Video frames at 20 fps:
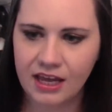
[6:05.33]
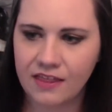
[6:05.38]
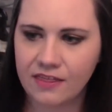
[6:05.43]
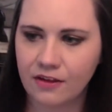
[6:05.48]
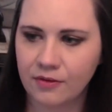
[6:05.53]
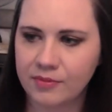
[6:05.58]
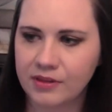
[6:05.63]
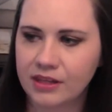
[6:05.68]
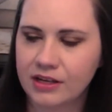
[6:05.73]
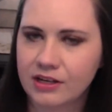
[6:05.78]
and
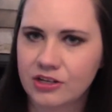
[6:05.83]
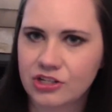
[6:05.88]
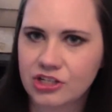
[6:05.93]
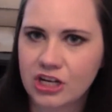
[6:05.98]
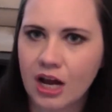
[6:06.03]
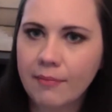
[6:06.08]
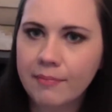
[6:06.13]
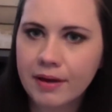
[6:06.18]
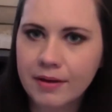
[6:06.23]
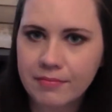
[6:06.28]
there'll be like a
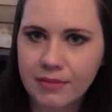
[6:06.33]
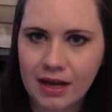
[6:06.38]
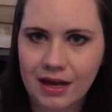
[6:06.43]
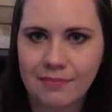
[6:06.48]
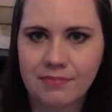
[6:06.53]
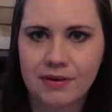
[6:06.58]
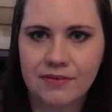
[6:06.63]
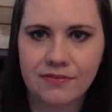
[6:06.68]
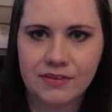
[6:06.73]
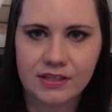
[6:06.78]
shopping
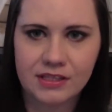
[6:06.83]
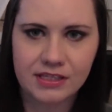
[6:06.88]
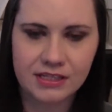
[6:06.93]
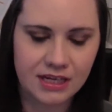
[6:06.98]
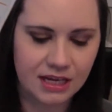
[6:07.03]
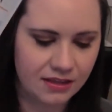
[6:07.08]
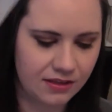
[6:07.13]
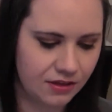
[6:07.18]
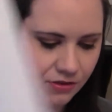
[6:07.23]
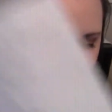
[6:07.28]
map if it's a
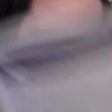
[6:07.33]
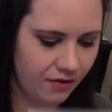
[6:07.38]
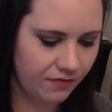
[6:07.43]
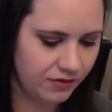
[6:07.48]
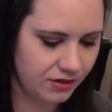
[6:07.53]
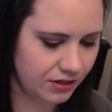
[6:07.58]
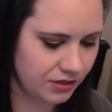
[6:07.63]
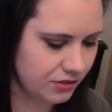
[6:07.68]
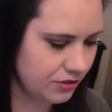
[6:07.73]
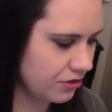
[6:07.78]
day that you have
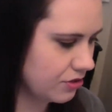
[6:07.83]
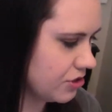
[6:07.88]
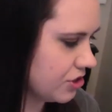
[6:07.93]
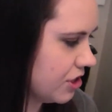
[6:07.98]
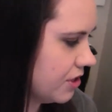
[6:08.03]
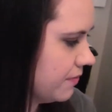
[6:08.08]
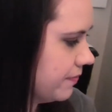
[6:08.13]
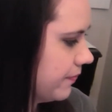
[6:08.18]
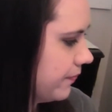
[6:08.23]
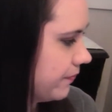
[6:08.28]
an
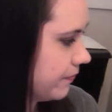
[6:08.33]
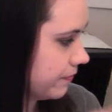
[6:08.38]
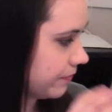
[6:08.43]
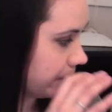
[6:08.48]
excursion.